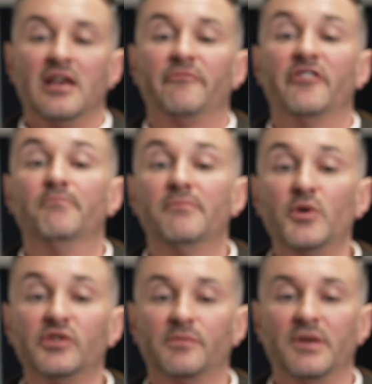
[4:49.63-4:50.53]
for
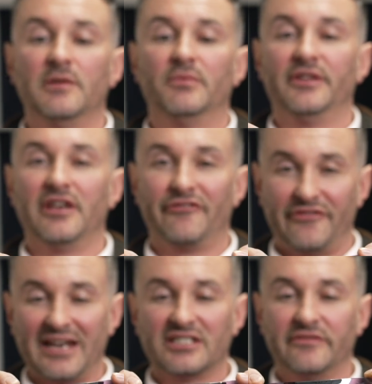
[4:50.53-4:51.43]
most people the
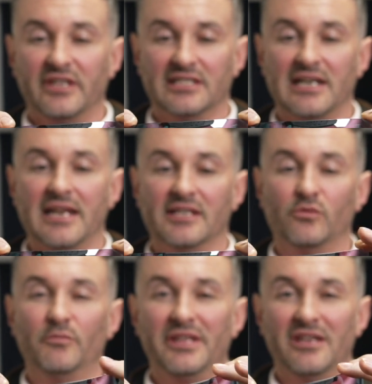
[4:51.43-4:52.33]
effect of this lens
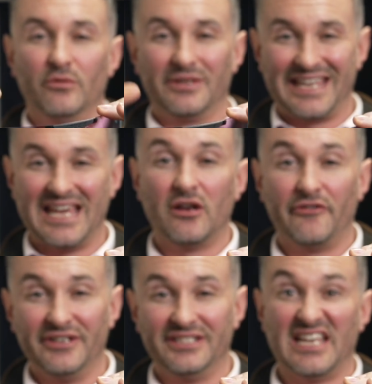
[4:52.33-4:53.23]
will be that it will kill
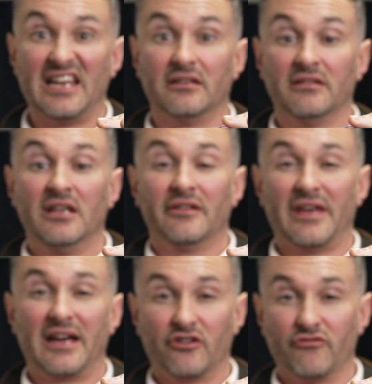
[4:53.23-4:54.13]
off and deaden
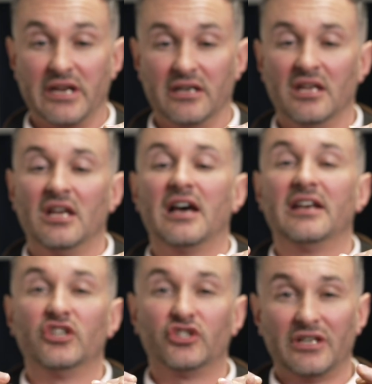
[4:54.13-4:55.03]
that green, and
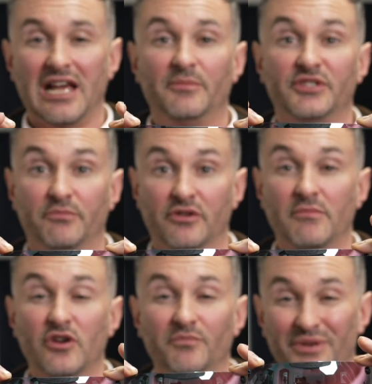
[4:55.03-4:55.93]
it should help to
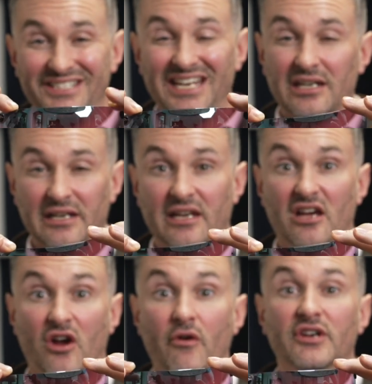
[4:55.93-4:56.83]
promote particularly
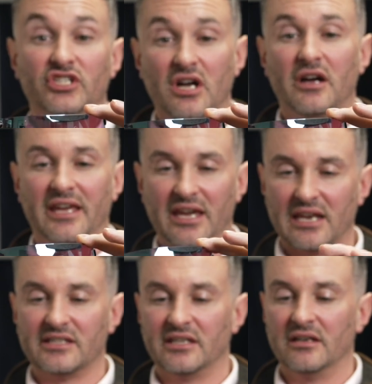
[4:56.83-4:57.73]
an orange target
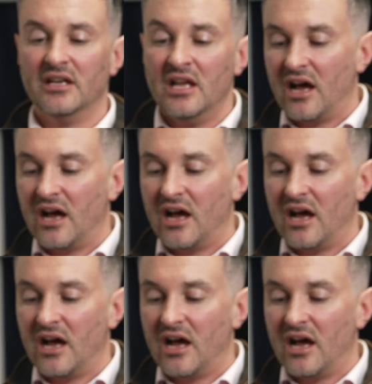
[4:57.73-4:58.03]
against it.